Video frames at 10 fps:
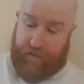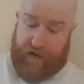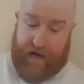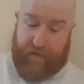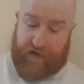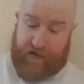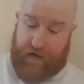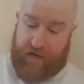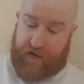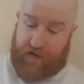blamed the
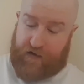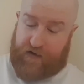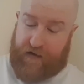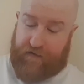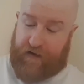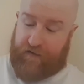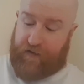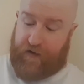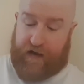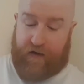serious understaffing
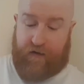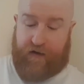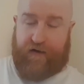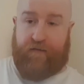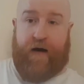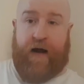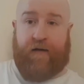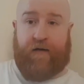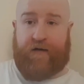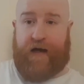for an increase in
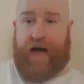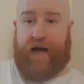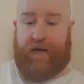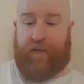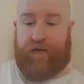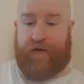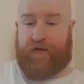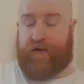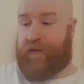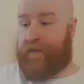violence at the
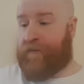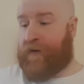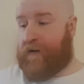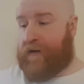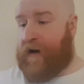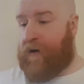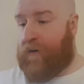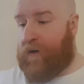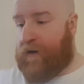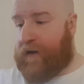prison.
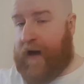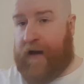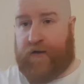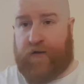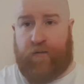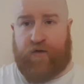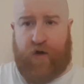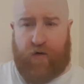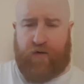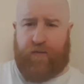Now, guys, we're
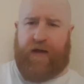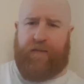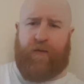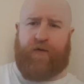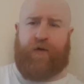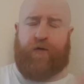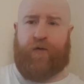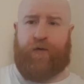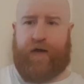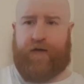social people, we're
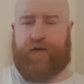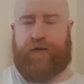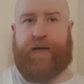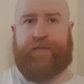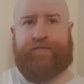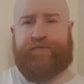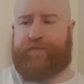social creatures, right?